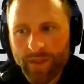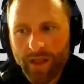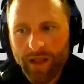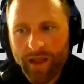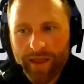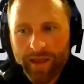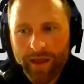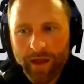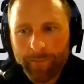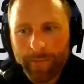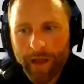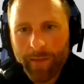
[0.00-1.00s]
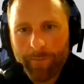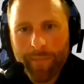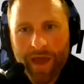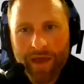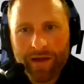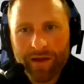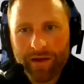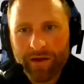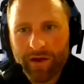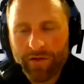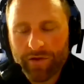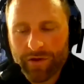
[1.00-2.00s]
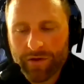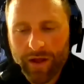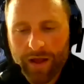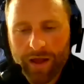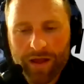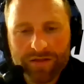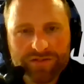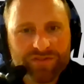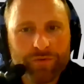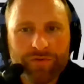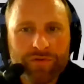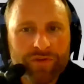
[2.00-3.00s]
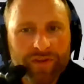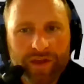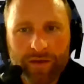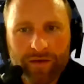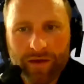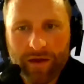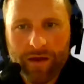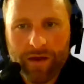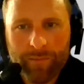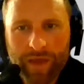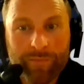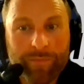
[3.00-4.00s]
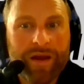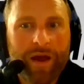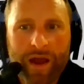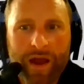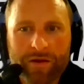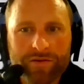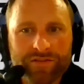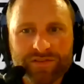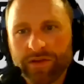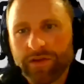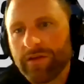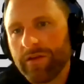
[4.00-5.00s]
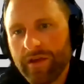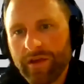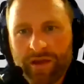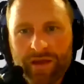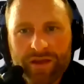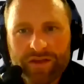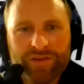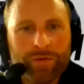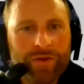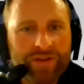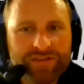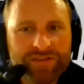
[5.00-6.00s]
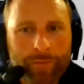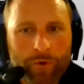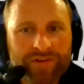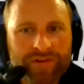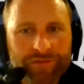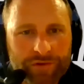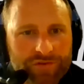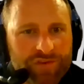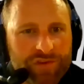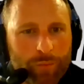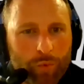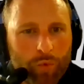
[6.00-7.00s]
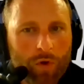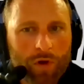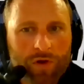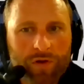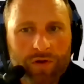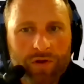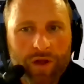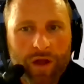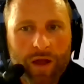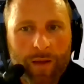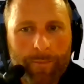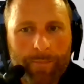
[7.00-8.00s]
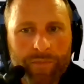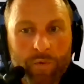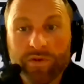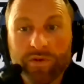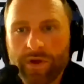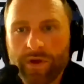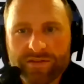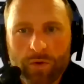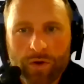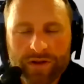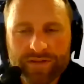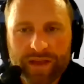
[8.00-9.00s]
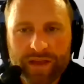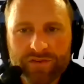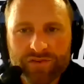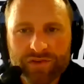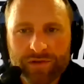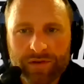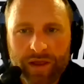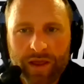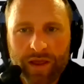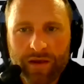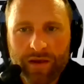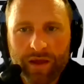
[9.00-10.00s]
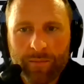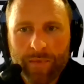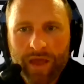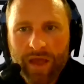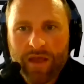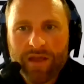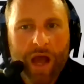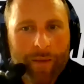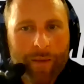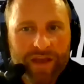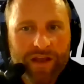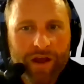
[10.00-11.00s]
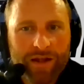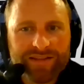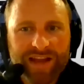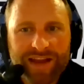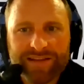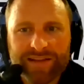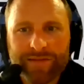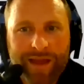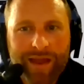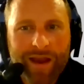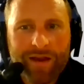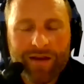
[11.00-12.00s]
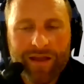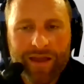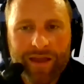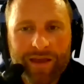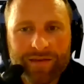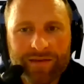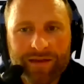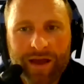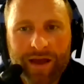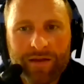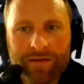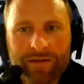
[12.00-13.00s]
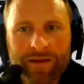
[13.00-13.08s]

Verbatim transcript: I um, I met another uh, student that um, had been hired to do his summer internship work um, with the Reds organization, and uh, got me a contact in there, and uh,